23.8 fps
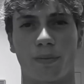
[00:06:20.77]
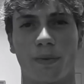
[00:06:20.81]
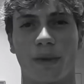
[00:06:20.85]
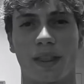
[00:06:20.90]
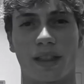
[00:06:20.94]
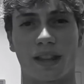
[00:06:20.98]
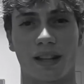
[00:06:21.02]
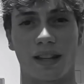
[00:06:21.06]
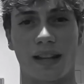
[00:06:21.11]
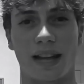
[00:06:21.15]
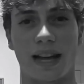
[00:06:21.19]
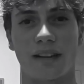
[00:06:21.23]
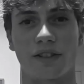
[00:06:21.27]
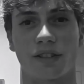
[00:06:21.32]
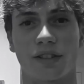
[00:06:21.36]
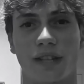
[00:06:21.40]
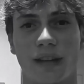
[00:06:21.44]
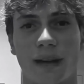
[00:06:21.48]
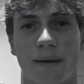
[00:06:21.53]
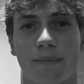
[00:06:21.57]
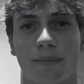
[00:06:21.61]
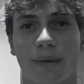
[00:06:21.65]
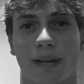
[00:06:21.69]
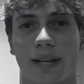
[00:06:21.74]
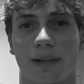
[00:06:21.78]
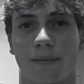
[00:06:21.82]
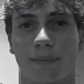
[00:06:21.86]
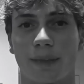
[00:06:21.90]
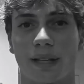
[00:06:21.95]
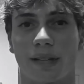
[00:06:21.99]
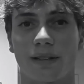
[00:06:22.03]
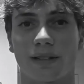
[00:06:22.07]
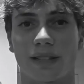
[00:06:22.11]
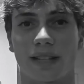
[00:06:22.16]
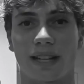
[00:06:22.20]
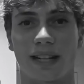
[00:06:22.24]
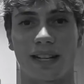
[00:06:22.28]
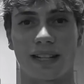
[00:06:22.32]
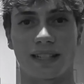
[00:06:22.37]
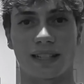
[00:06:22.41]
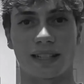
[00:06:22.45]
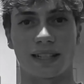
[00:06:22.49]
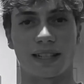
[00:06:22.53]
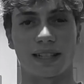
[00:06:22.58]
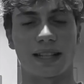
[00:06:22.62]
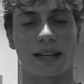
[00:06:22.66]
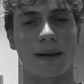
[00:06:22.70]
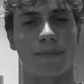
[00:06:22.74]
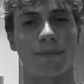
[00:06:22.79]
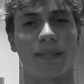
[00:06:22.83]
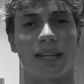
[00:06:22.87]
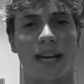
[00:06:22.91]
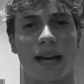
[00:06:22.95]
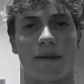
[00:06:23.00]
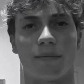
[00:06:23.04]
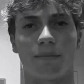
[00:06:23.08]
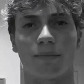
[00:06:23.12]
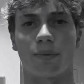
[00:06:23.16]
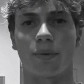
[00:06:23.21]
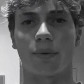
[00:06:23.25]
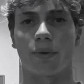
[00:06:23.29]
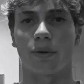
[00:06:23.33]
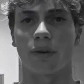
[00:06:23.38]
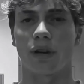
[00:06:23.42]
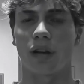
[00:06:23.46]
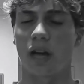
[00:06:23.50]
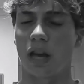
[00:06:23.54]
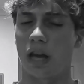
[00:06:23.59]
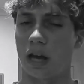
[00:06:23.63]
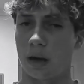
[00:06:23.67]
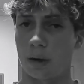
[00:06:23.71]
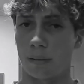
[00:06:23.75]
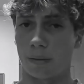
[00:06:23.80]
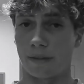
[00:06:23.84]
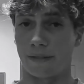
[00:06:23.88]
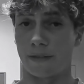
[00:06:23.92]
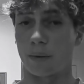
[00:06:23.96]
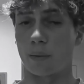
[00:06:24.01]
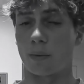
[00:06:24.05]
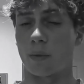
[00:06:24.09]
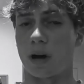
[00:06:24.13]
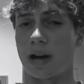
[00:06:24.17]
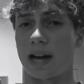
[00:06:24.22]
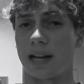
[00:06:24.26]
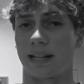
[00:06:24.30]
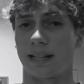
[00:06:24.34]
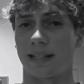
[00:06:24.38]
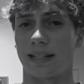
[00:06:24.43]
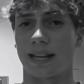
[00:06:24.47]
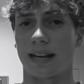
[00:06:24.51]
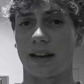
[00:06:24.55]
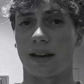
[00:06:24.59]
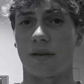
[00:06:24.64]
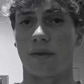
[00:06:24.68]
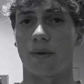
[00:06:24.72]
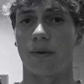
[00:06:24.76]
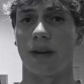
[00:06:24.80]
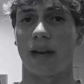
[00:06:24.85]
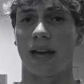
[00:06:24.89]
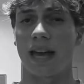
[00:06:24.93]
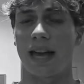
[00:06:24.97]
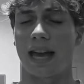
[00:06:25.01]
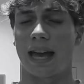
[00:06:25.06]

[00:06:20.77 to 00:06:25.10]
with a large template because it is a stub down board with a wider tail,